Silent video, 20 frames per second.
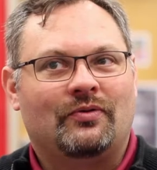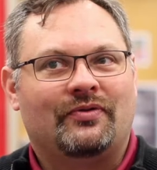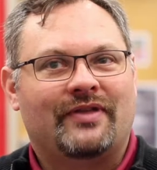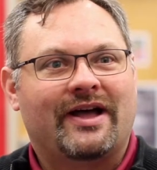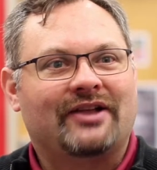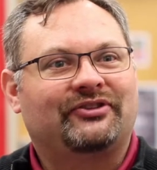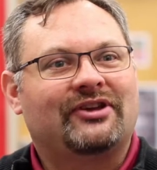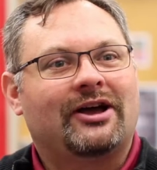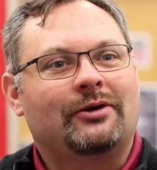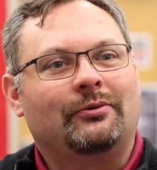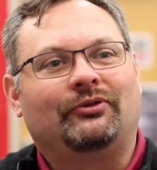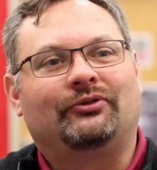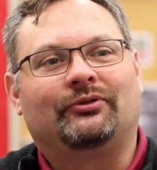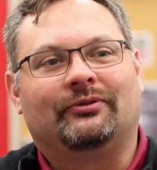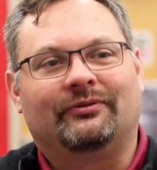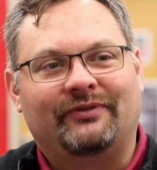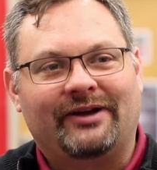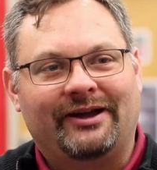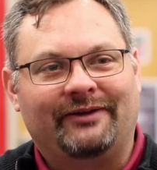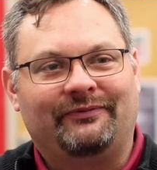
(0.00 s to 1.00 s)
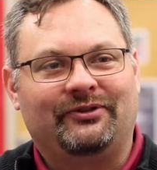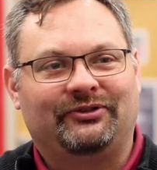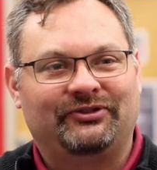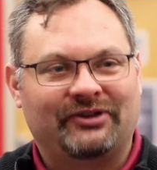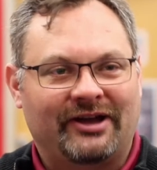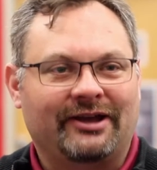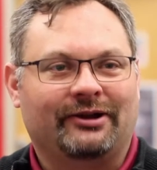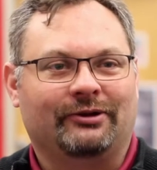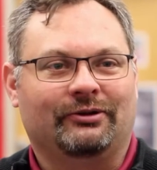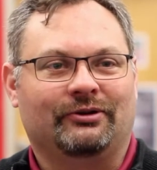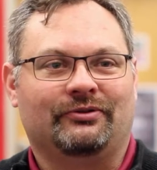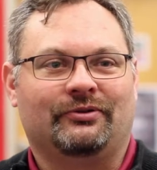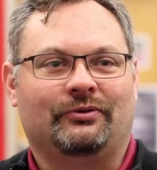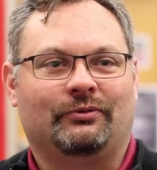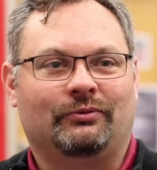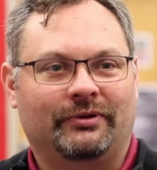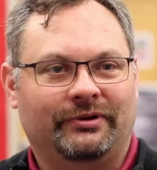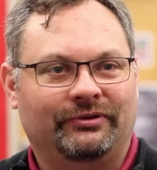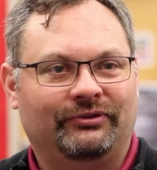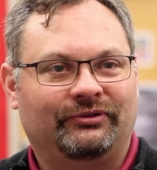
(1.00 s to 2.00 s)
That's how we survived the tiger in the
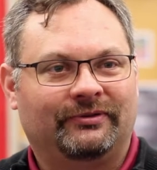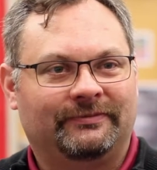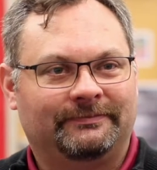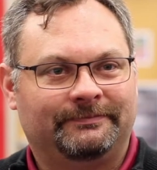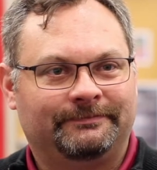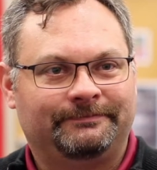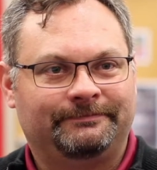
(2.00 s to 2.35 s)
woods.